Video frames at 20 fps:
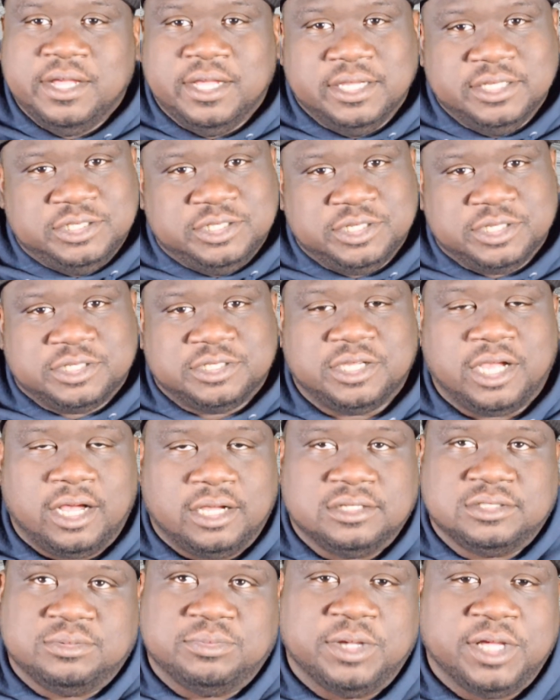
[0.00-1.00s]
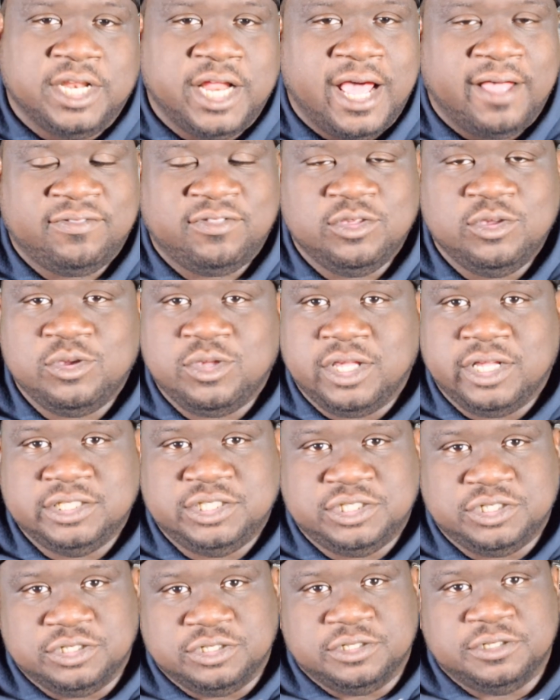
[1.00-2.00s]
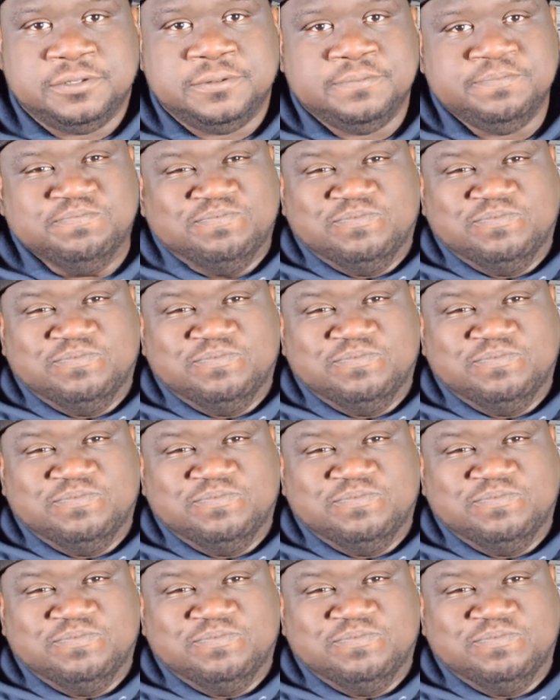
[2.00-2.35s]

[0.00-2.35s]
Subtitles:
is your exhaust, man. After you get your